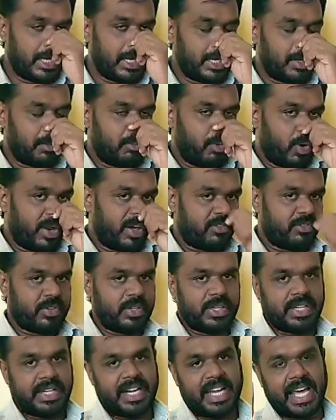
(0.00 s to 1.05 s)
board of
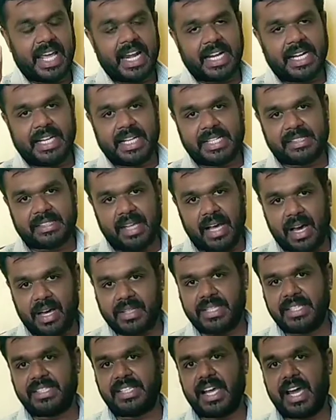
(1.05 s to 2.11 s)
directors or the
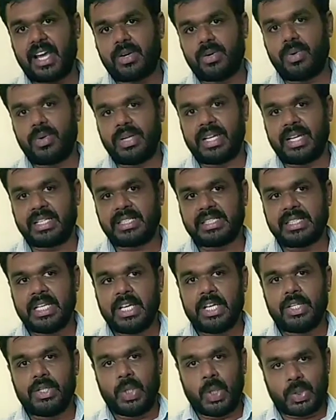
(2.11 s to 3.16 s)
shareholders,
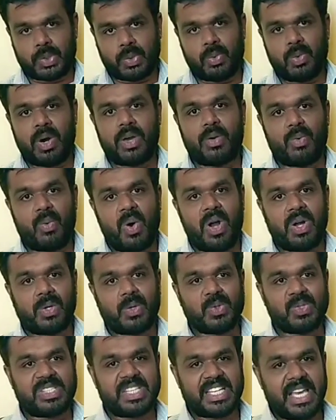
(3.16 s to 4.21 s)
those who are want to
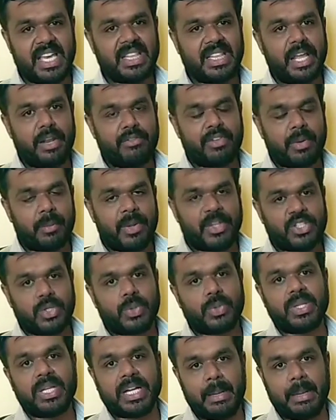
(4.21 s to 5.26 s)
seeking the information to
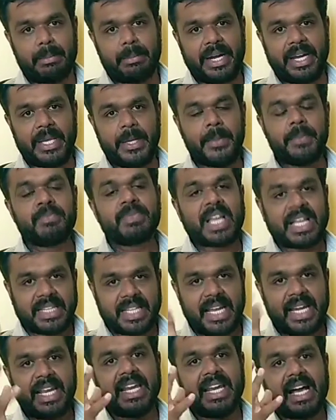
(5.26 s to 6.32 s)
the company, they
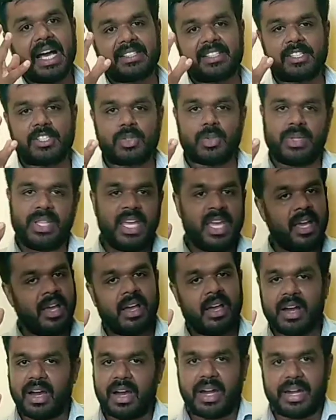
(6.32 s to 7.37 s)
need access to the
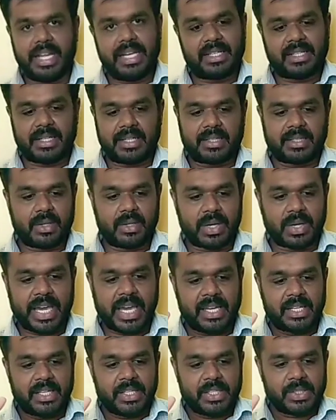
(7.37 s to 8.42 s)
auditor. Okay,
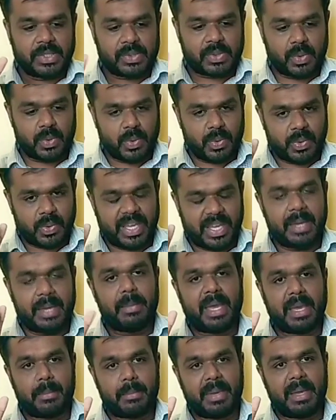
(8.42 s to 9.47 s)
so he may
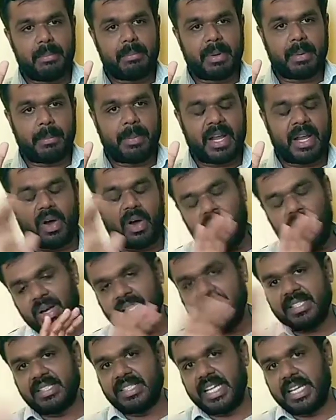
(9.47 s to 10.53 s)
be prepare all the
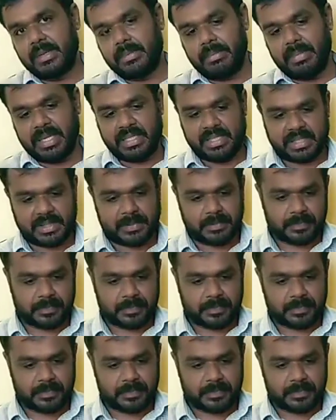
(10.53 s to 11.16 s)
statements.